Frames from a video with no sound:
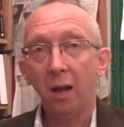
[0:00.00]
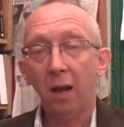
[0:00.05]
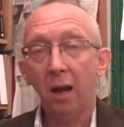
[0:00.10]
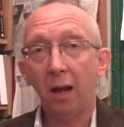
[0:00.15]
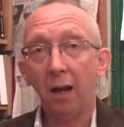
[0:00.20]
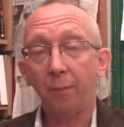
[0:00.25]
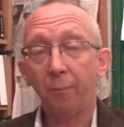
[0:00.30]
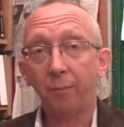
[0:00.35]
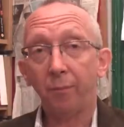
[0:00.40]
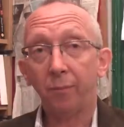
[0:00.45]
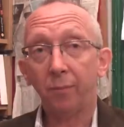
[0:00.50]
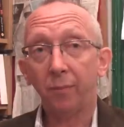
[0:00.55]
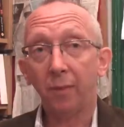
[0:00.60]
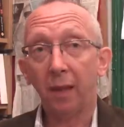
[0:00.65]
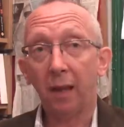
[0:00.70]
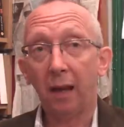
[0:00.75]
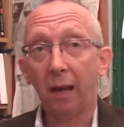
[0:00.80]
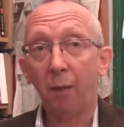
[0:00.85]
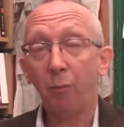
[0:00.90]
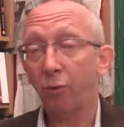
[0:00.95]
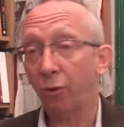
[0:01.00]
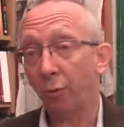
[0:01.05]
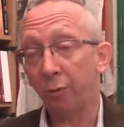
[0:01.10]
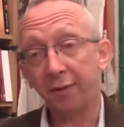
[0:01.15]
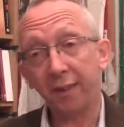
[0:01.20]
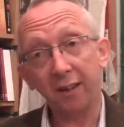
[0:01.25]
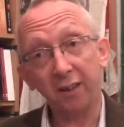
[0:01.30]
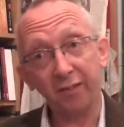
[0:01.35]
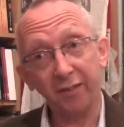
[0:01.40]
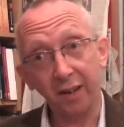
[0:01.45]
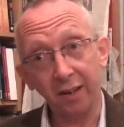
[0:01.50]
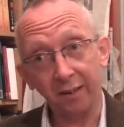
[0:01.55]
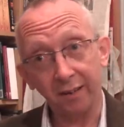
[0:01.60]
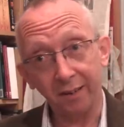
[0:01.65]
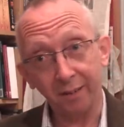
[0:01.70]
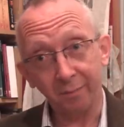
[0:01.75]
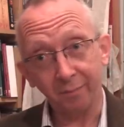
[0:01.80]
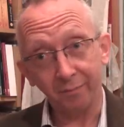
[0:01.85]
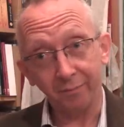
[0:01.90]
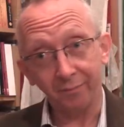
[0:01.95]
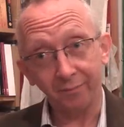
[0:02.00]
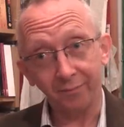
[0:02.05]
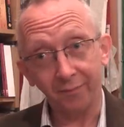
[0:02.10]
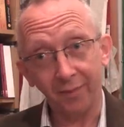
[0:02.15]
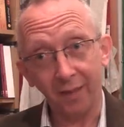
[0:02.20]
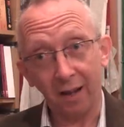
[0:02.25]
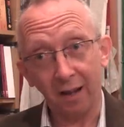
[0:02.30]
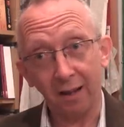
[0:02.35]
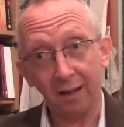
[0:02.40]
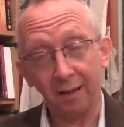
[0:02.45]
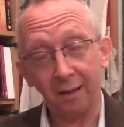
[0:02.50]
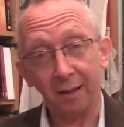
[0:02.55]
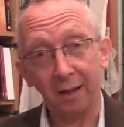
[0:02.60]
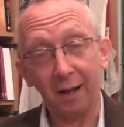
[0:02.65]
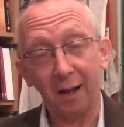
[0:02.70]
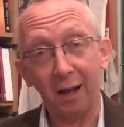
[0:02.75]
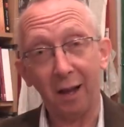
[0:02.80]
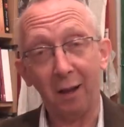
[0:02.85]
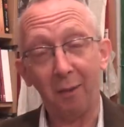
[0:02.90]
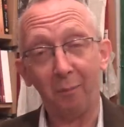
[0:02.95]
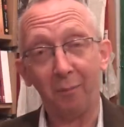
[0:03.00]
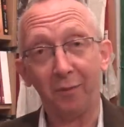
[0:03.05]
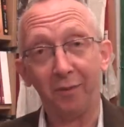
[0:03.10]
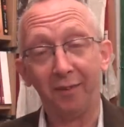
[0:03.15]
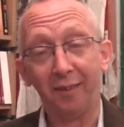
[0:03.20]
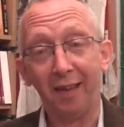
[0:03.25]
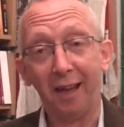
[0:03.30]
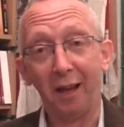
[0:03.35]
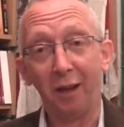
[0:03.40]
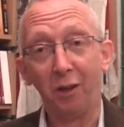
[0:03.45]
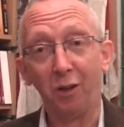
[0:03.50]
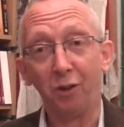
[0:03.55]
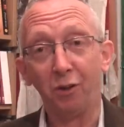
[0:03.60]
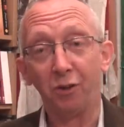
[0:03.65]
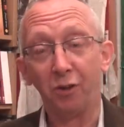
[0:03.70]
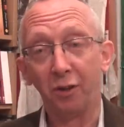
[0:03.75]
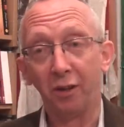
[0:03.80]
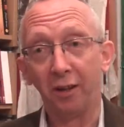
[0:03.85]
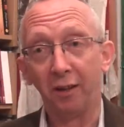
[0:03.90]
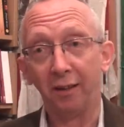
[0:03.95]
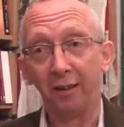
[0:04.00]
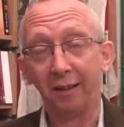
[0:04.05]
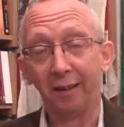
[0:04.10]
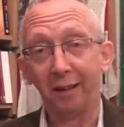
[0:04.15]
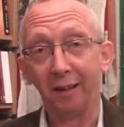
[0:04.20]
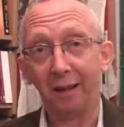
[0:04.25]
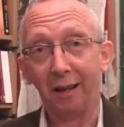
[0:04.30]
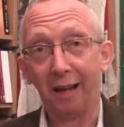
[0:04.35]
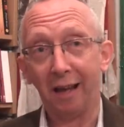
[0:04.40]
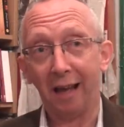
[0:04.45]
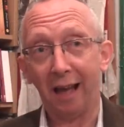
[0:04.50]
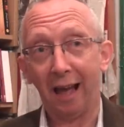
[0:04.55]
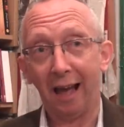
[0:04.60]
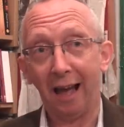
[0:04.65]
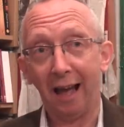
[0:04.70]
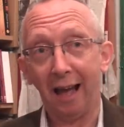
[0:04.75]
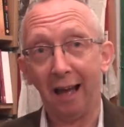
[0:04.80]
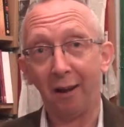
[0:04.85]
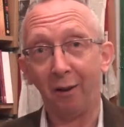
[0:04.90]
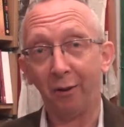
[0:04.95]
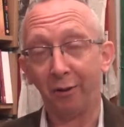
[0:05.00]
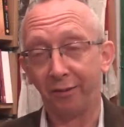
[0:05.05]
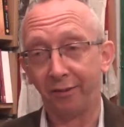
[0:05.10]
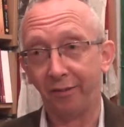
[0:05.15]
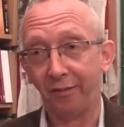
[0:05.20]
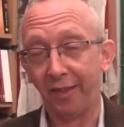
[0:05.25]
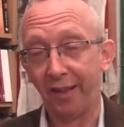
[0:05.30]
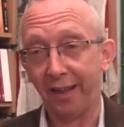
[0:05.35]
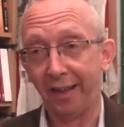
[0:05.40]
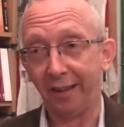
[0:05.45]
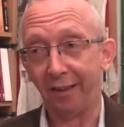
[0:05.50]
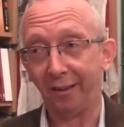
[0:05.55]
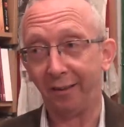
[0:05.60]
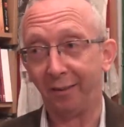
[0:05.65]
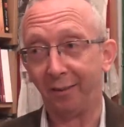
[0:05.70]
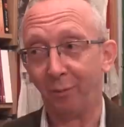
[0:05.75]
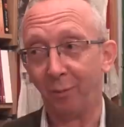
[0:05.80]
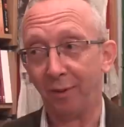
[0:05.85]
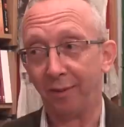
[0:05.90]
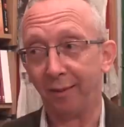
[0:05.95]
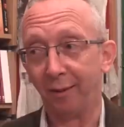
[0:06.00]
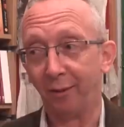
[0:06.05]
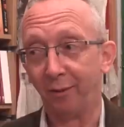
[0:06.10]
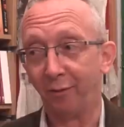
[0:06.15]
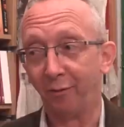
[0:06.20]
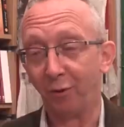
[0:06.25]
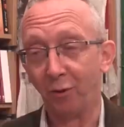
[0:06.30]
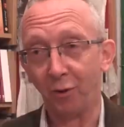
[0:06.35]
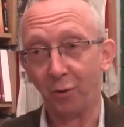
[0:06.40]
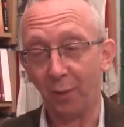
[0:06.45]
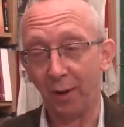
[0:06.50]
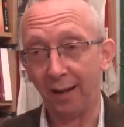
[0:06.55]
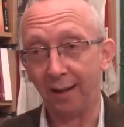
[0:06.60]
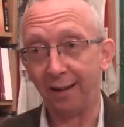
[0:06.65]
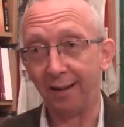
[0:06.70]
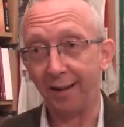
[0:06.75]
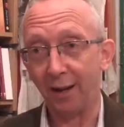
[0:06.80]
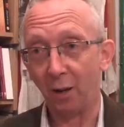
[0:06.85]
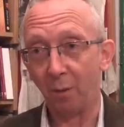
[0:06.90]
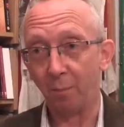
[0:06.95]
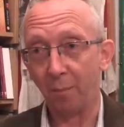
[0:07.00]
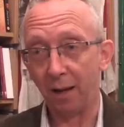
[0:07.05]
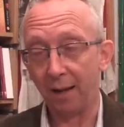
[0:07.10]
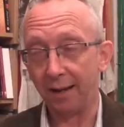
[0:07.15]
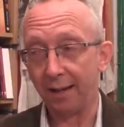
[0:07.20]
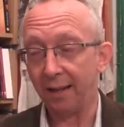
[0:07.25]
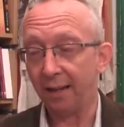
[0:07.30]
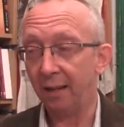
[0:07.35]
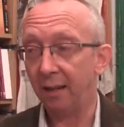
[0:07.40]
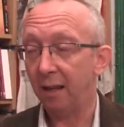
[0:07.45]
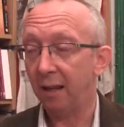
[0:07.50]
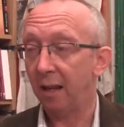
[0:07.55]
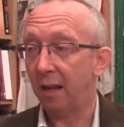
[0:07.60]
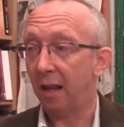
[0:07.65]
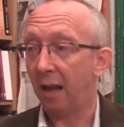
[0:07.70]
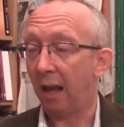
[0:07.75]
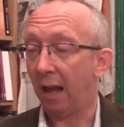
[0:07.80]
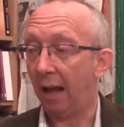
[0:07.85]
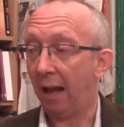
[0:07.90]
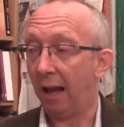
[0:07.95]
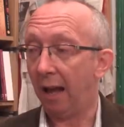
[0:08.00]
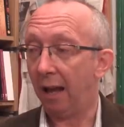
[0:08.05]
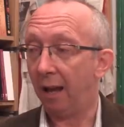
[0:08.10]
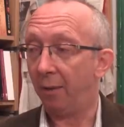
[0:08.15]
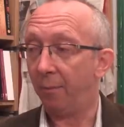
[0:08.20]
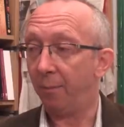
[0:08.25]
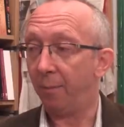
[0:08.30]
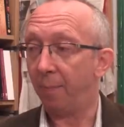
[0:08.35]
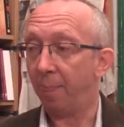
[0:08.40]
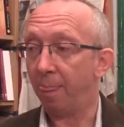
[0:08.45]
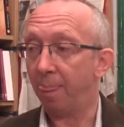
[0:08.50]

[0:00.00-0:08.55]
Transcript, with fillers: Um, it was always underfunded. Uh, um, so you're doing uh, lots of things with lots of goodwill and no money. Um,